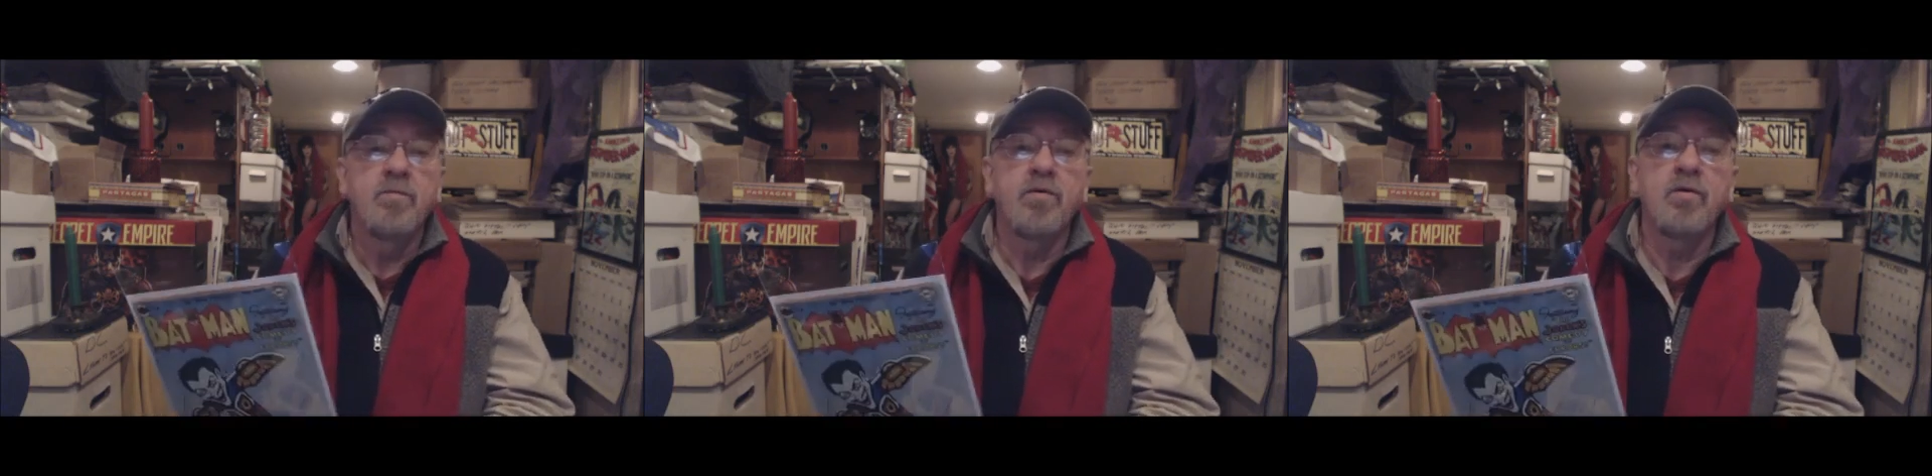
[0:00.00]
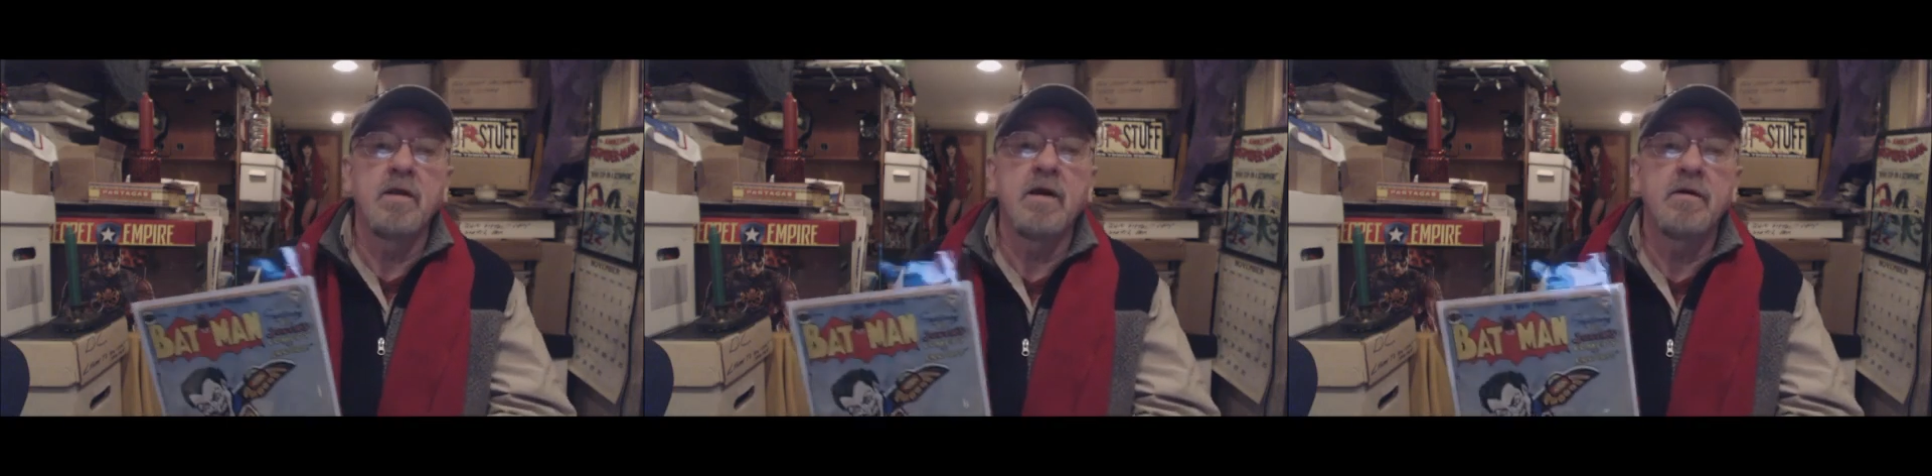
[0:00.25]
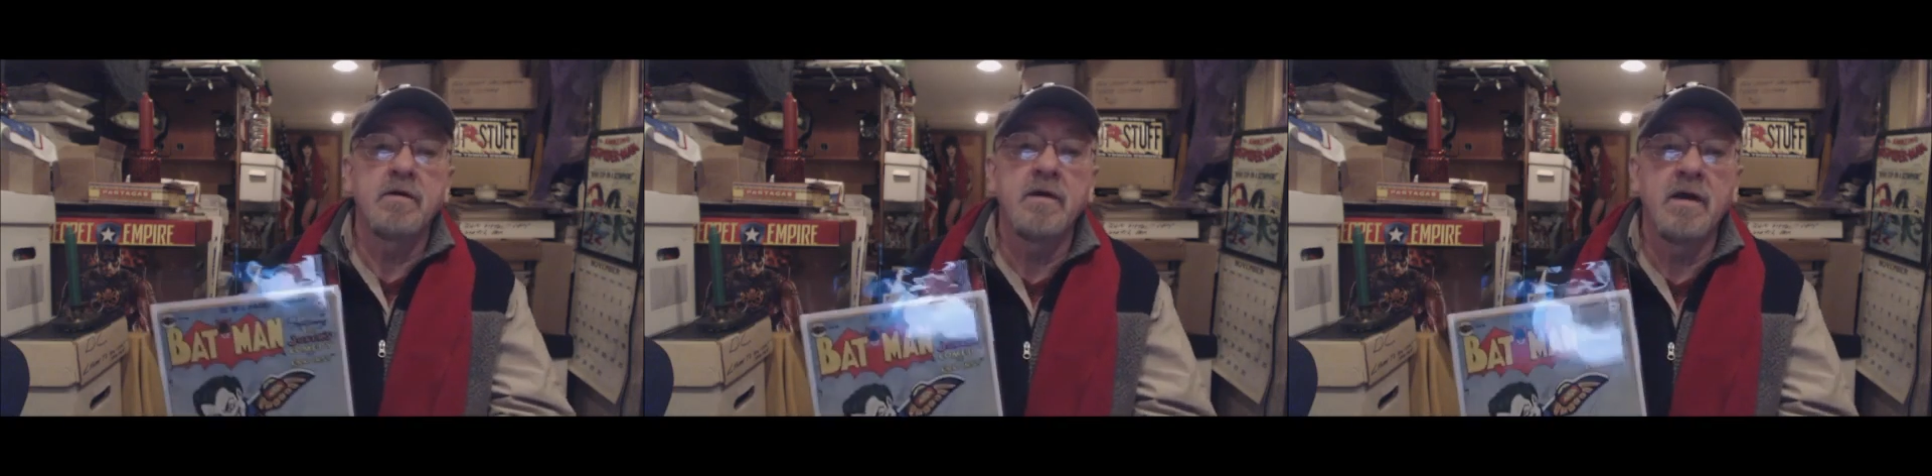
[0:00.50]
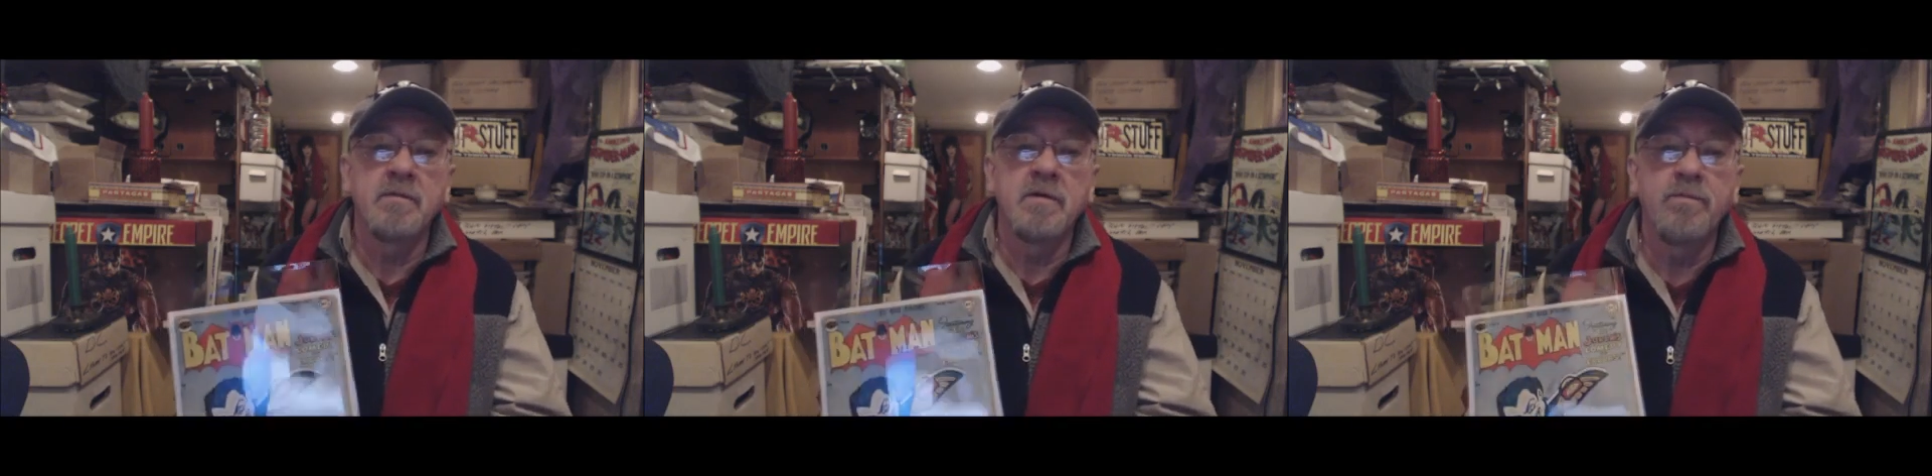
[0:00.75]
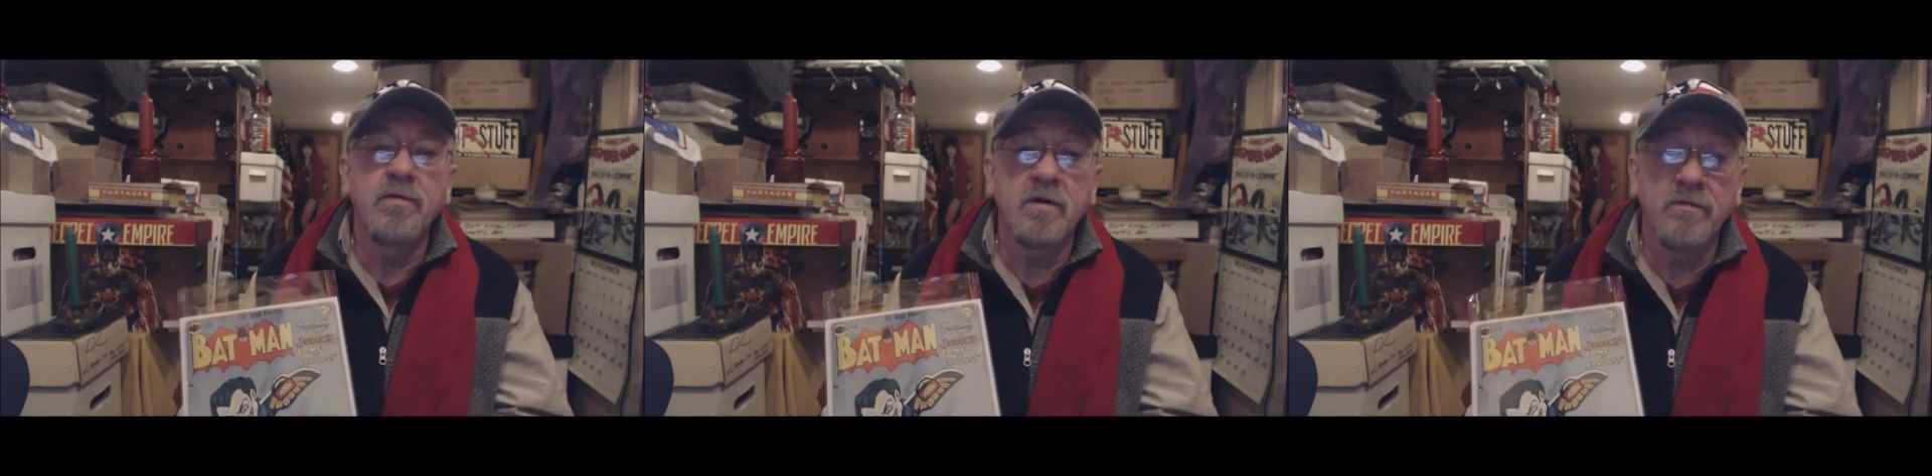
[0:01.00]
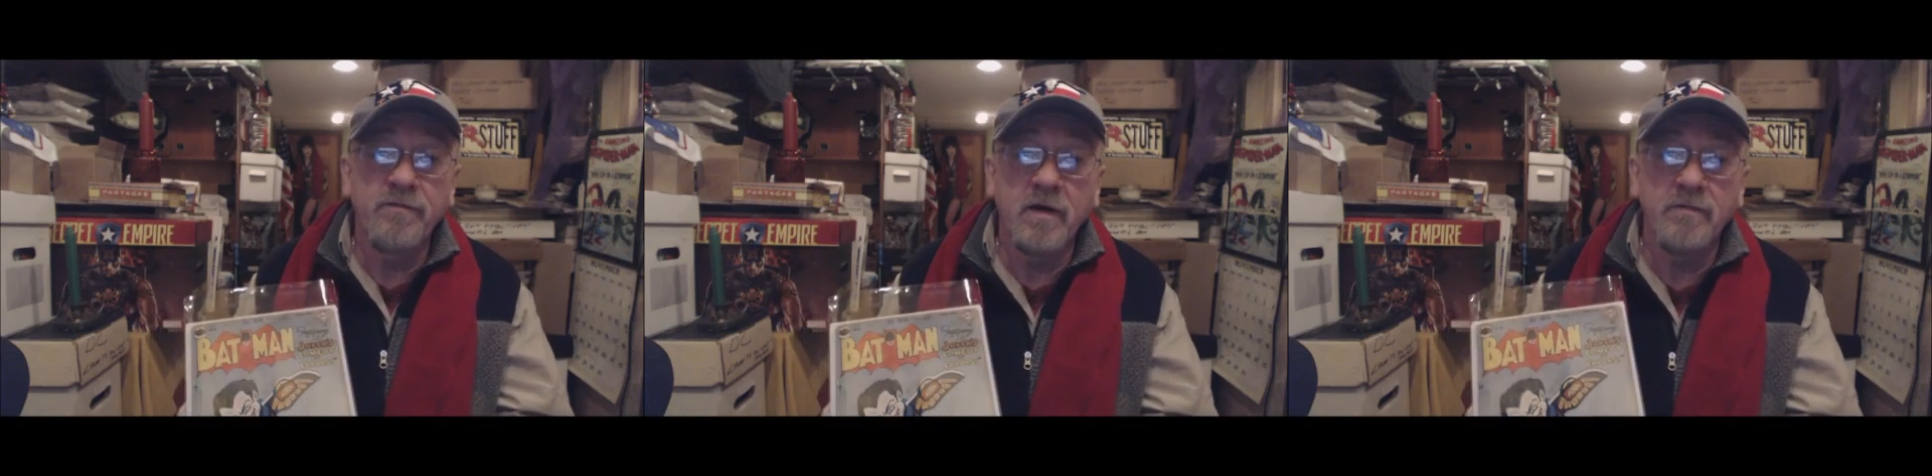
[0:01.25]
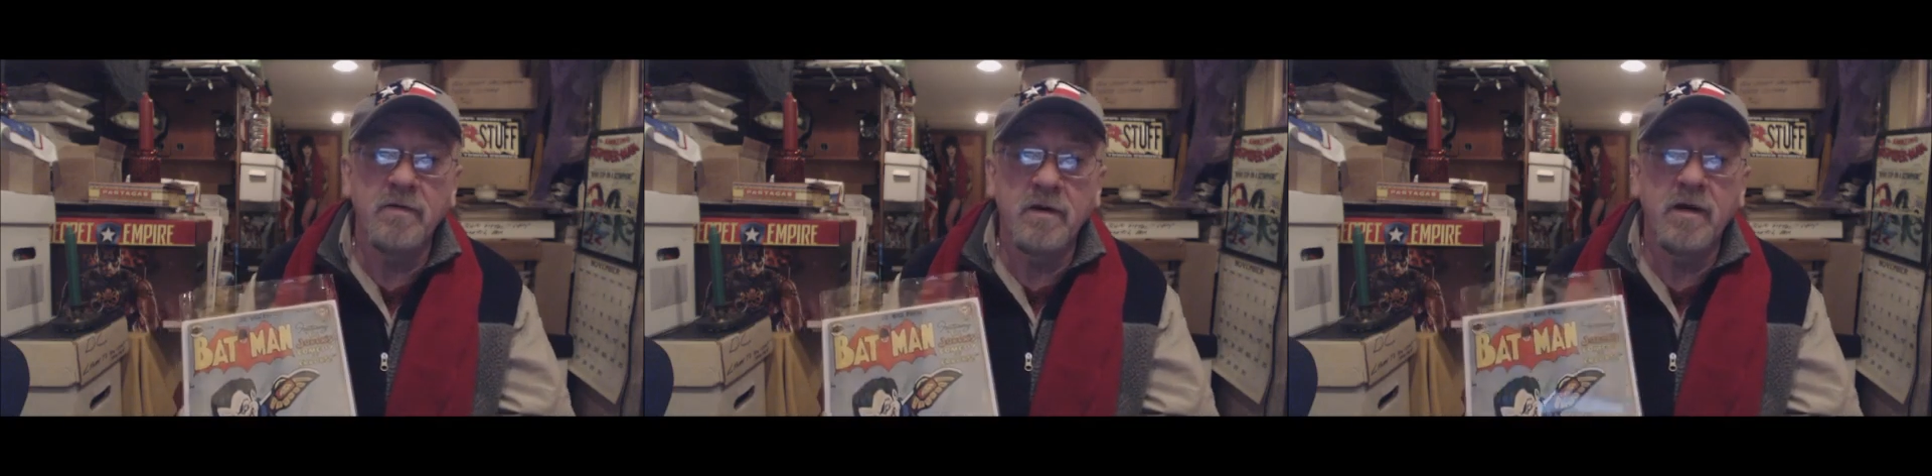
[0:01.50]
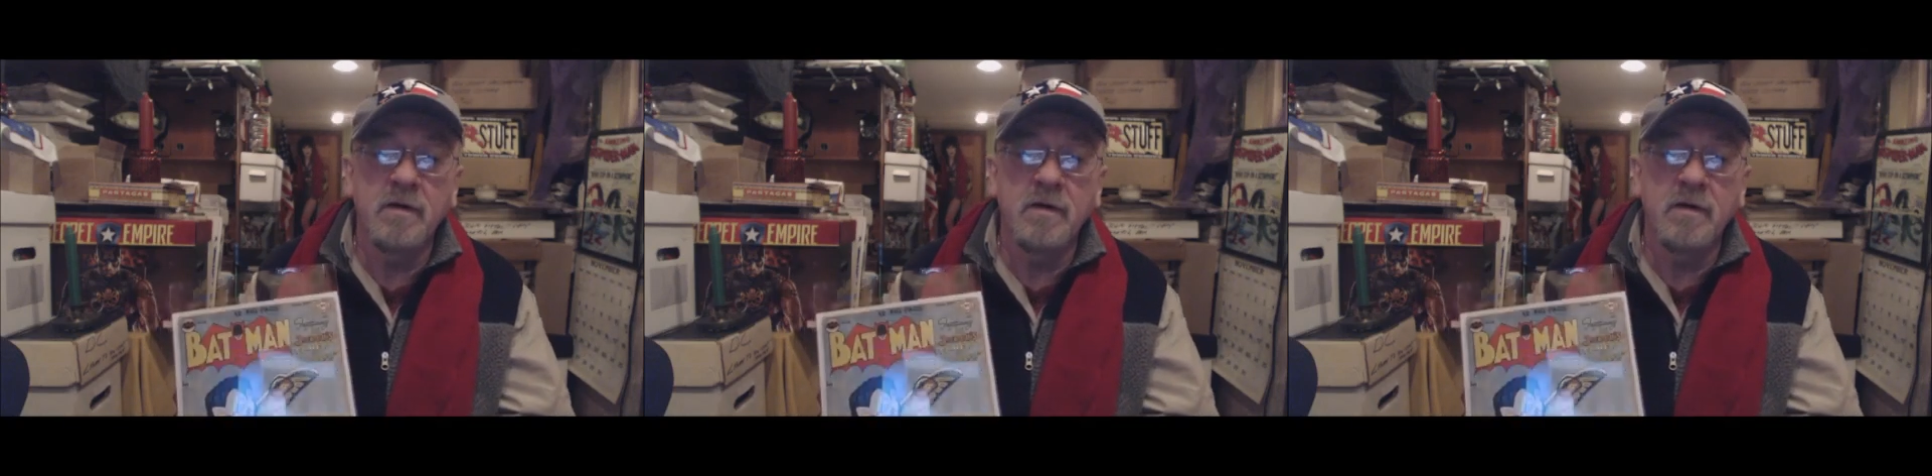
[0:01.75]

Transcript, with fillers: pull out a comic book, a favorite